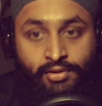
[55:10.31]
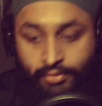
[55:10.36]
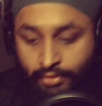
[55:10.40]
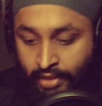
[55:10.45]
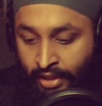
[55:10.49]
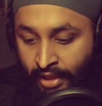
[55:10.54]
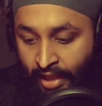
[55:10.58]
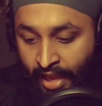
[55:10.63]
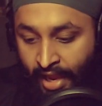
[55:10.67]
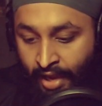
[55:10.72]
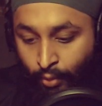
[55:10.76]

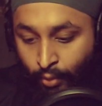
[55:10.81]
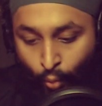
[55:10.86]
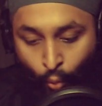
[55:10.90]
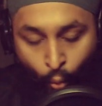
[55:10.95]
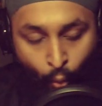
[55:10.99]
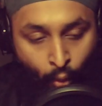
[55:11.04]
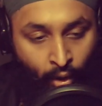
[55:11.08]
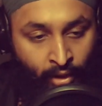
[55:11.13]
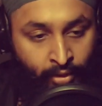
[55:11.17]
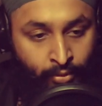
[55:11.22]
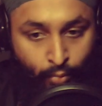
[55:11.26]
They had
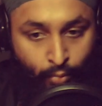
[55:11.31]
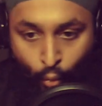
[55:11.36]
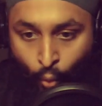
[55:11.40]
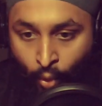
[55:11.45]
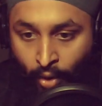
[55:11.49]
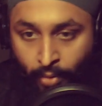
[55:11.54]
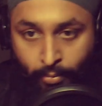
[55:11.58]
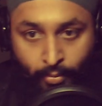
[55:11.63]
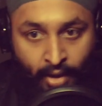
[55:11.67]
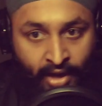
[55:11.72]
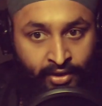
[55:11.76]

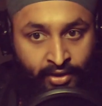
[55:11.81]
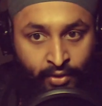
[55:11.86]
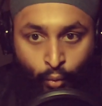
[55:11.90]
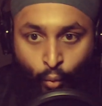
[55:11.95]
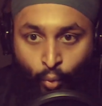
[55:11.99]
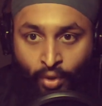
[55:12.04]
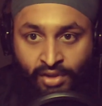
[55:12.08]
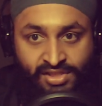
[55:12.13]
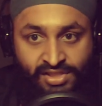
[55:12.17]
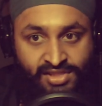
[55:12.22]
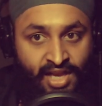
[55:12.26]
one-minded,
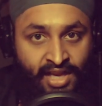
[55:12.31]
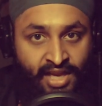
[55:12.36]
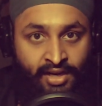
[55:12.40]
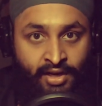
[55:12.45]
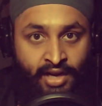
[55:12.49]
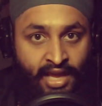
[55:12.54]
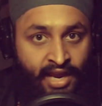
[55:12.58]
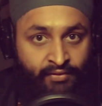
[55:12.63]
one-sided.